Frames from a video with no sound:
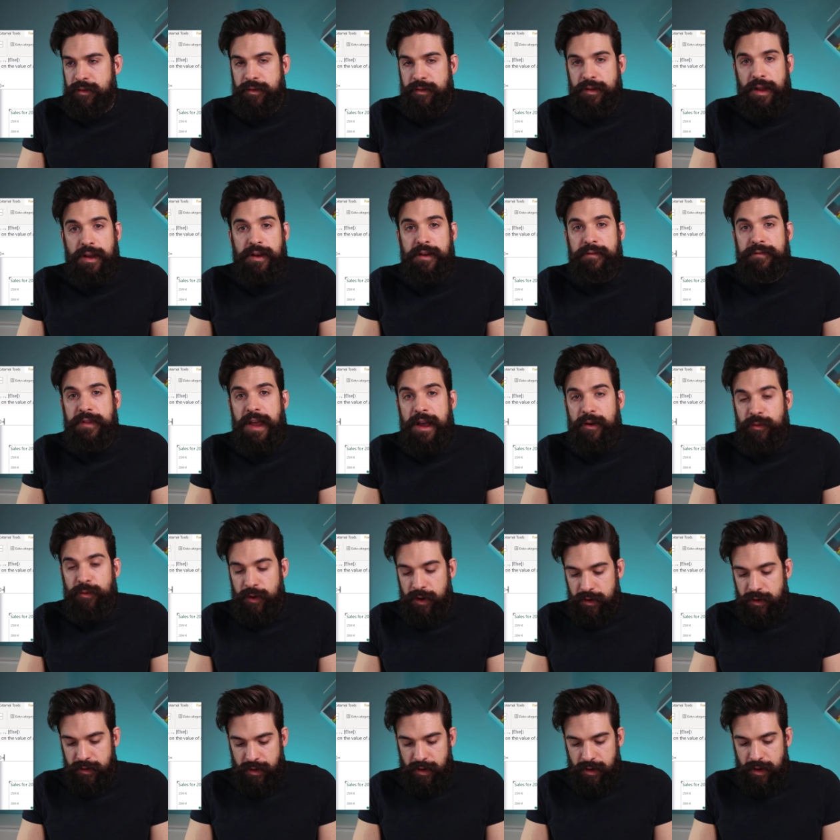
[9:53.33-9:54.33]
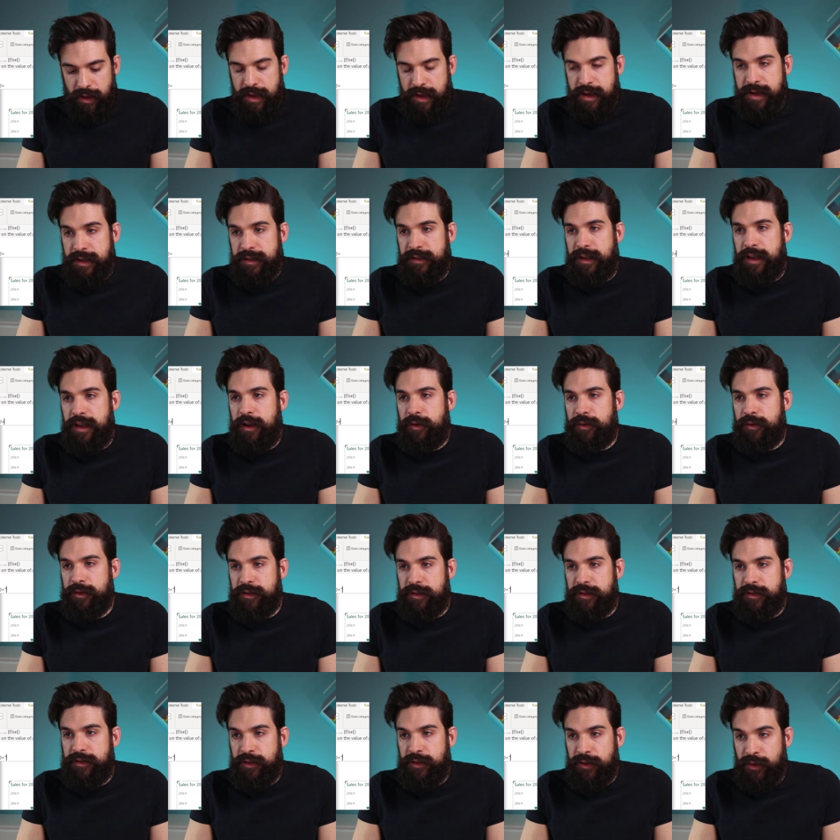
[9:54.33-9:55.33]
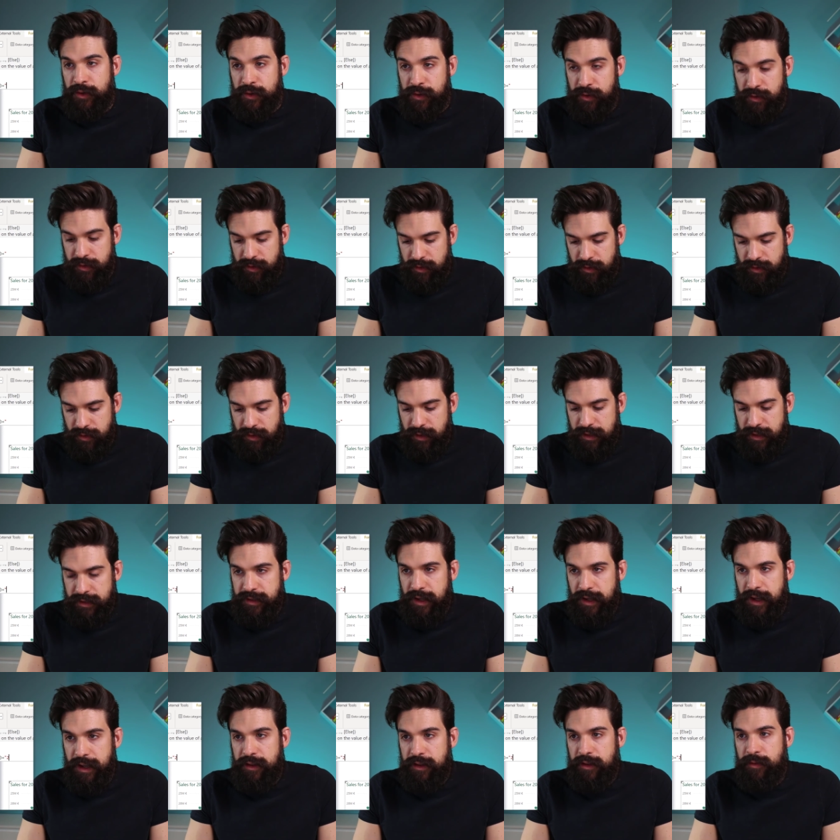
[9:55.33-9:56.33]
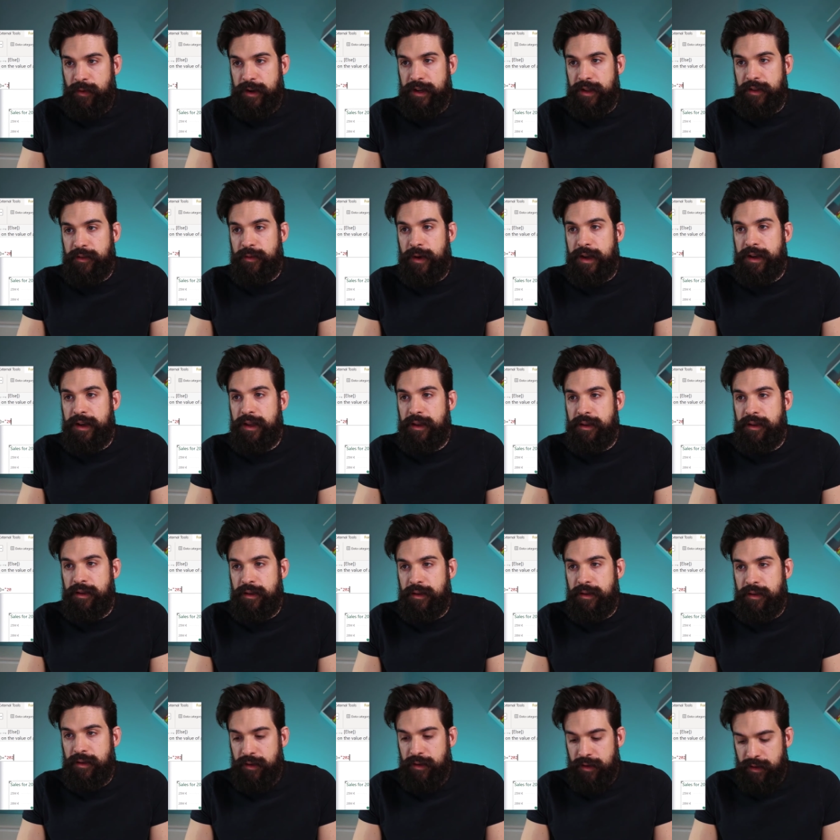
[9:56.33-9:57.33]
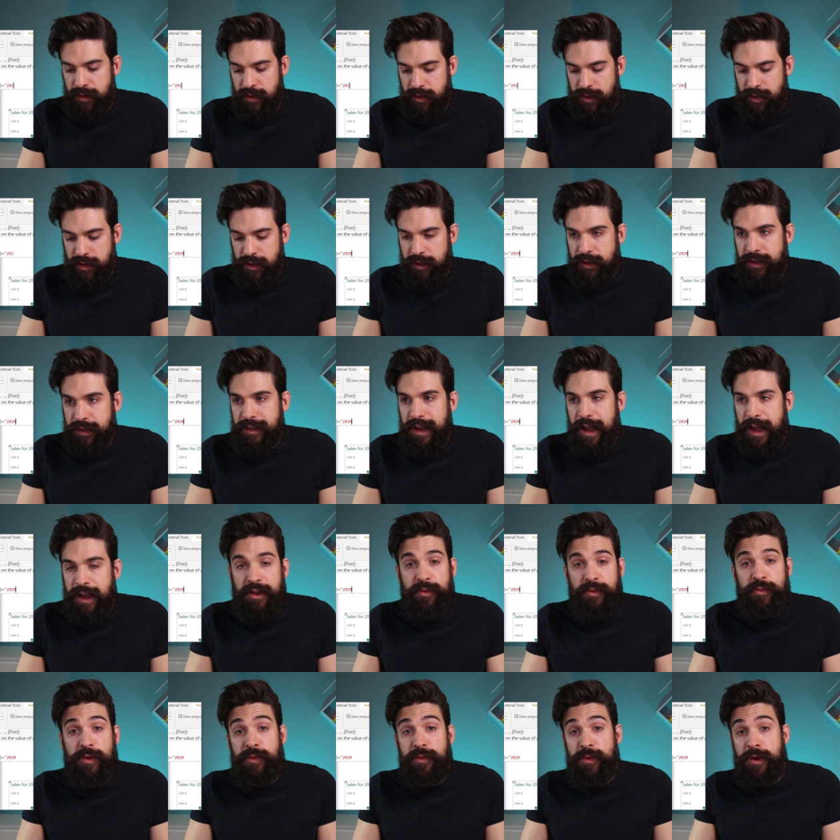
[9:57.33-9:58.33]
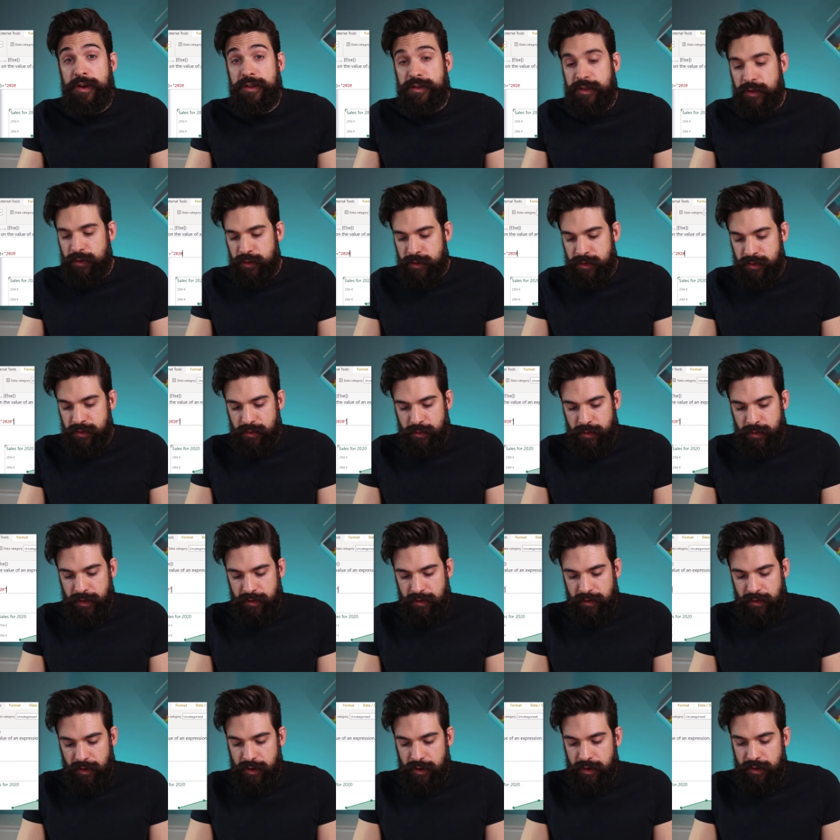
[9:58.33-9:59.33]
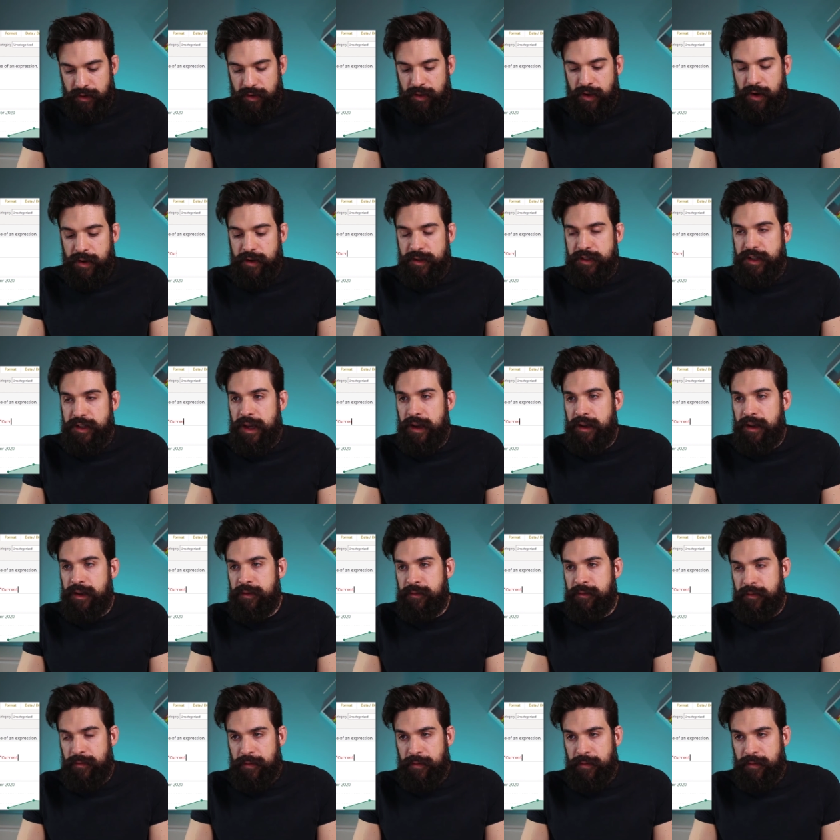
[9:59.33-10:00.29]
Now, if that one is equal to, let's say 2020, Then we want to return current year.